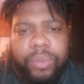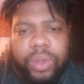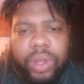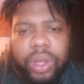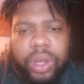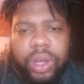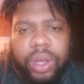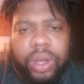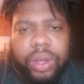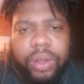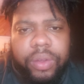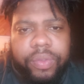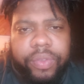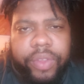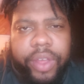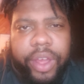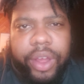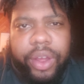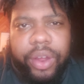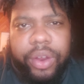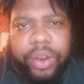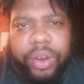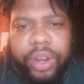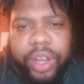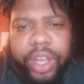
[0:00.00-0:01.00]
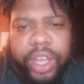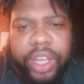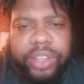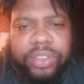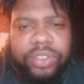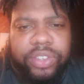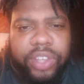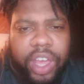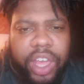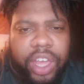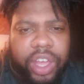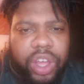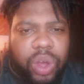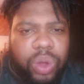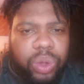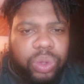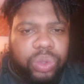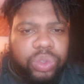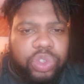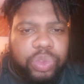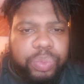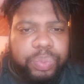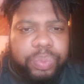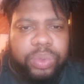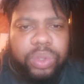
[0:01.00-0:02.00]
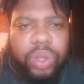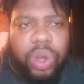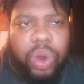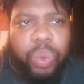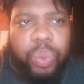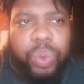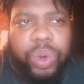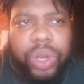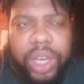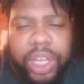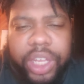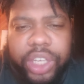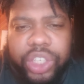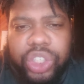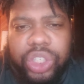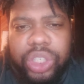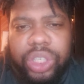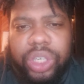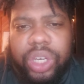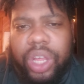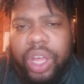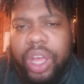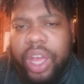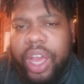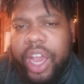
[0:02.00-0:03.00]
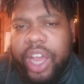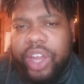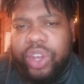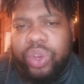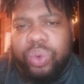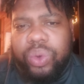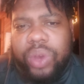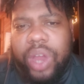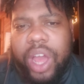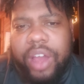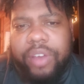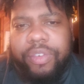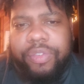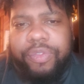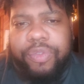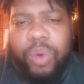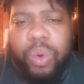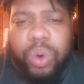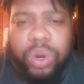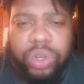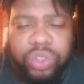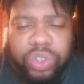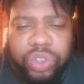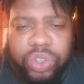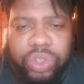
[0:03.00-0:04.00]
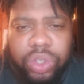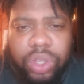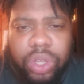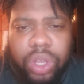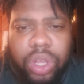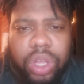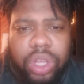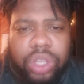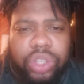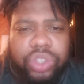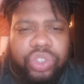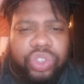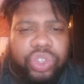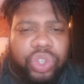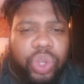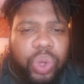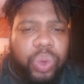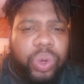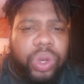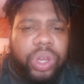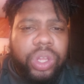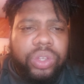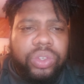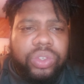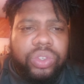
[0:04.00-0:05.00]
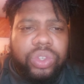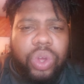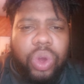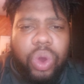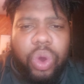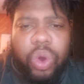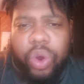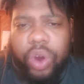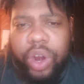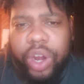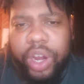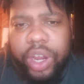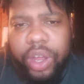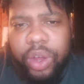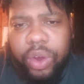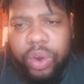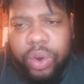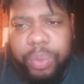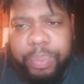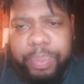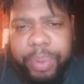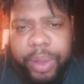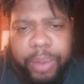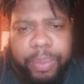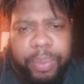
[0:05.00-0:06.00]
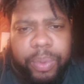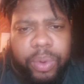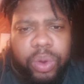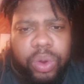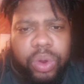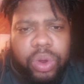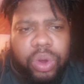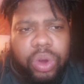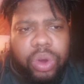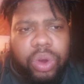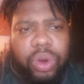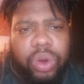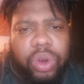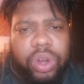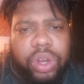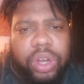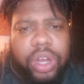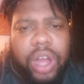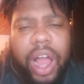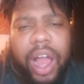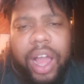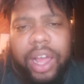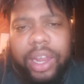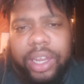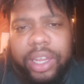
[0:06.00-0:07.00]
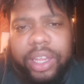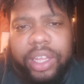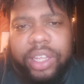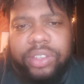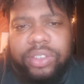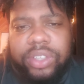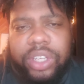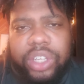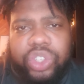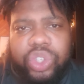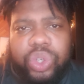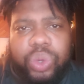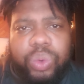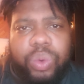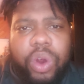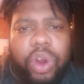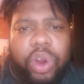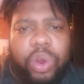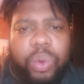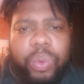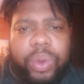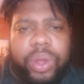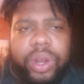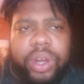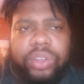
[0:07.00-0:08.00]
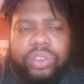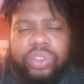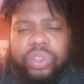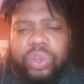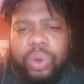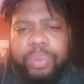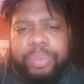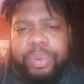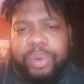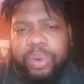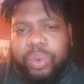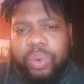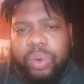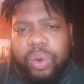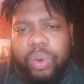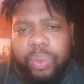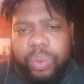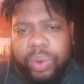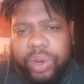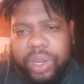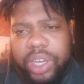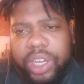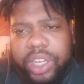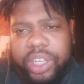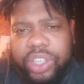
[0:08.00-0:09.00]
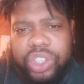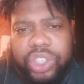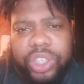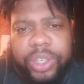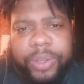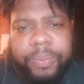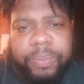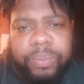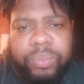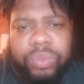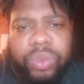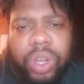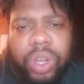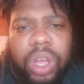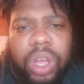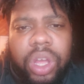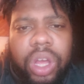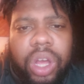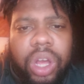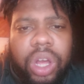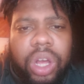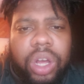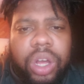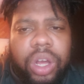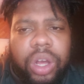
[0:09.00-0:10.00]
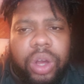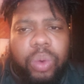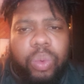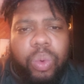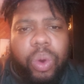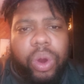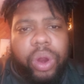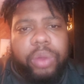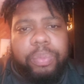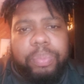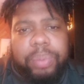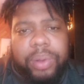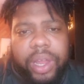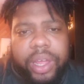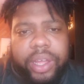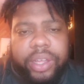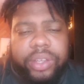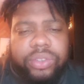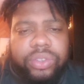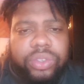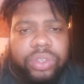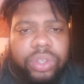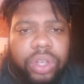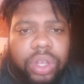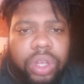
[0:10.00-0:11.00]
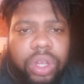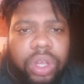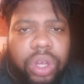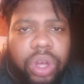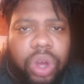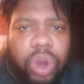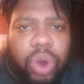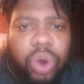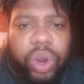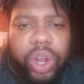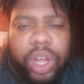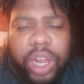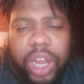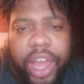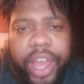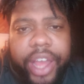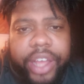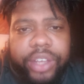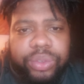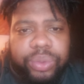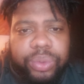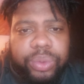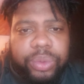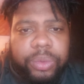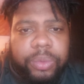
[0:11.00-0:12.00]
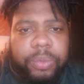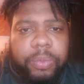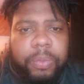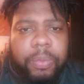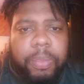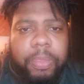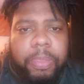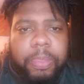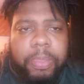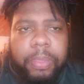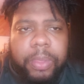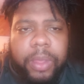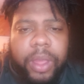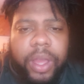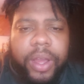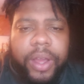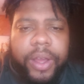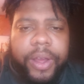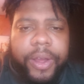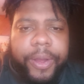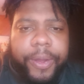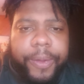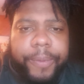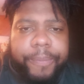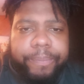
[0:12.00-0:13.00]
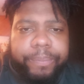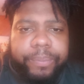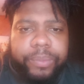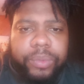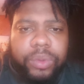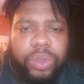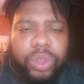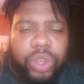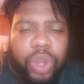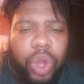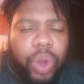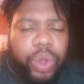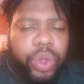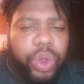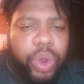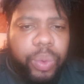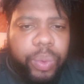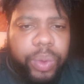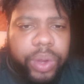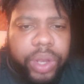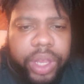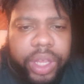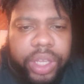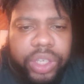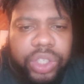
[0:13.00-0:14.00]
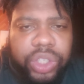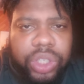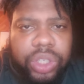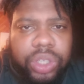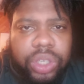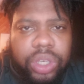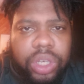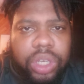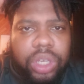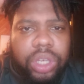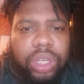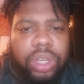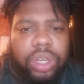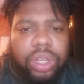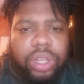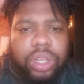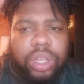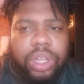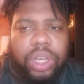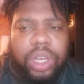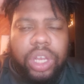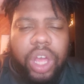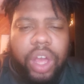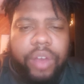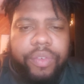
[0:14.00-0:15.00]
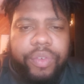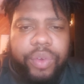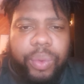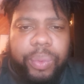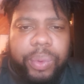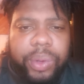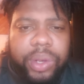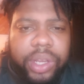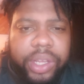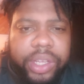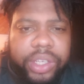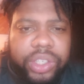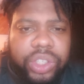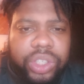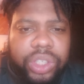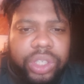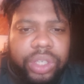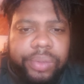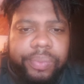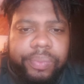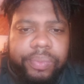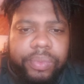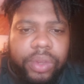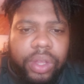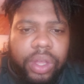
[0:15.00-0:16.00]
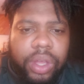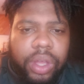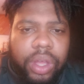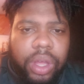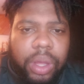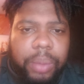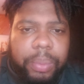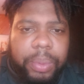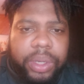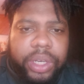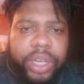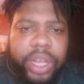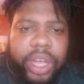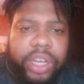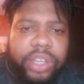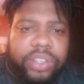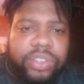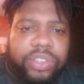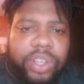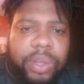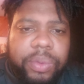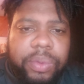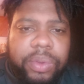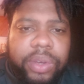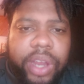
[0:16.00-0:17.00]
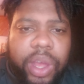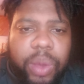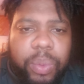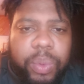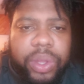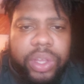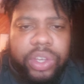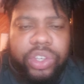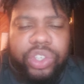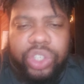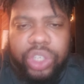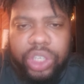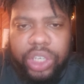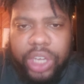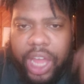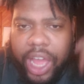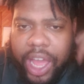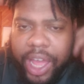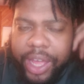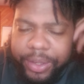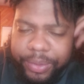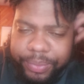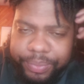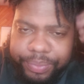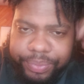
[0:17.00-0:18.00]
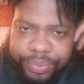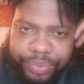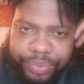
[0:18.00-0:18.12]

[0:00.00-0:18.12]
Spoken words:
their intake on religion and do not force students or people or colleagues that you work with into a religion workplace or classroom. Uh, know your religion, love your religion, but that is something that we should not